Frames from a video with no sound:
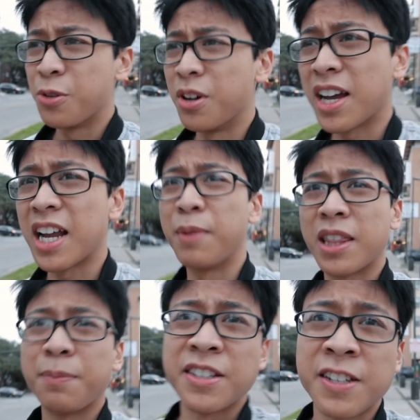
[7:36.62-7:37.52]
Well, I gotta
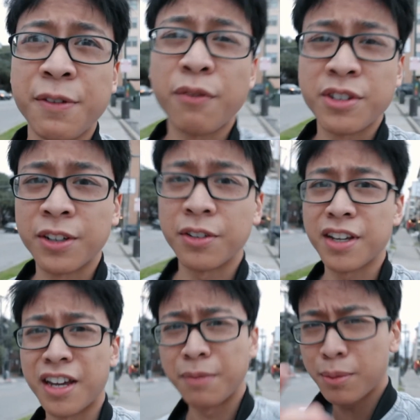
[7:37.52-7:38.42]
make the best out of every single
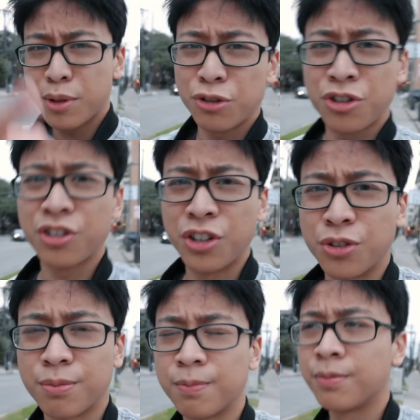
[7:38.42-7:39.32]
day. Maybe you should too.